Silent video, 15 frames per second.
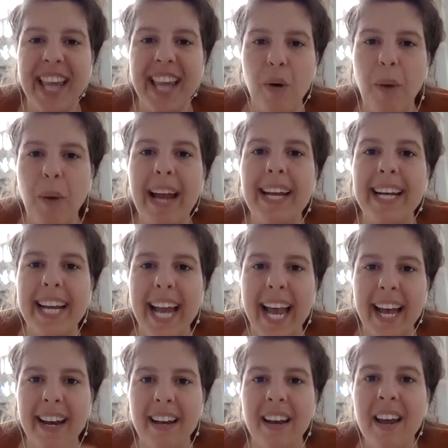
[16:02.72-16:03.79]
way
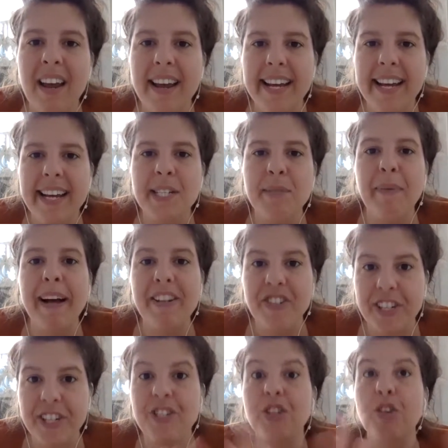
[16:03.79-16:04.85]
again, especially
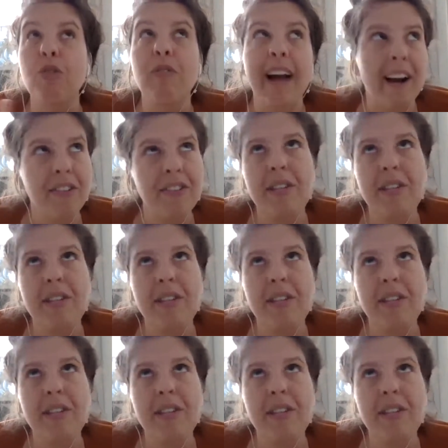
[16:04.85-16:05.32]
surrounded